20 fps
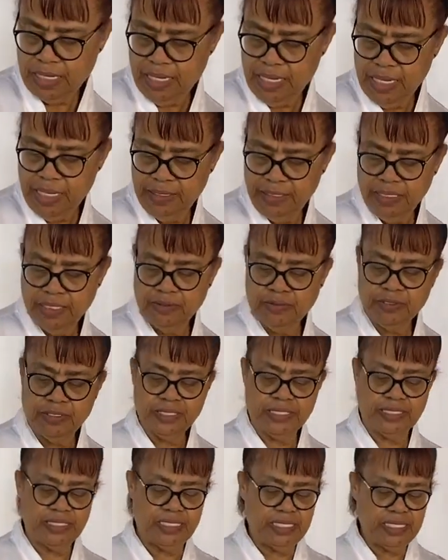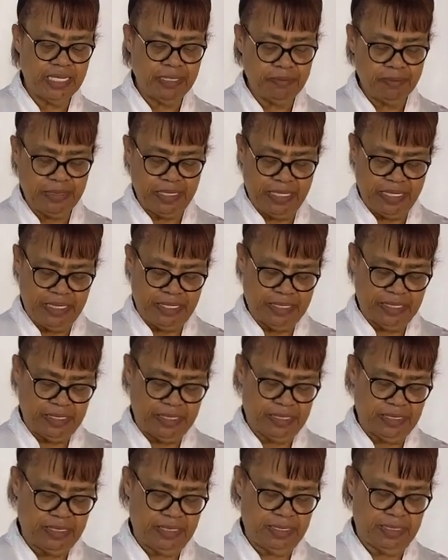And then of course the nutmeg,
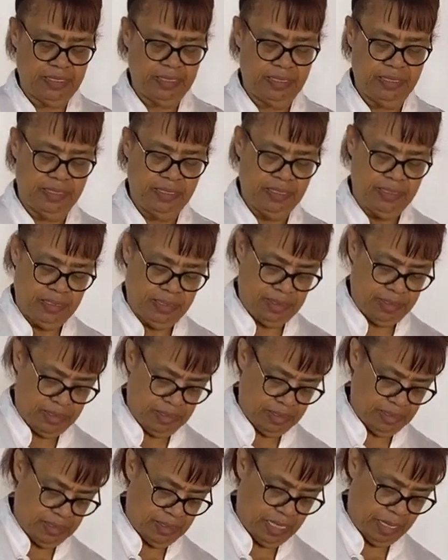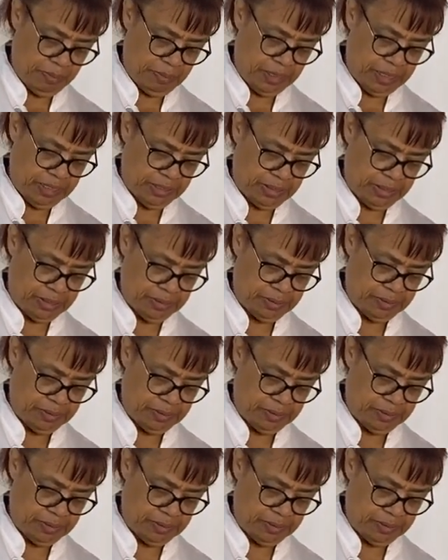not much.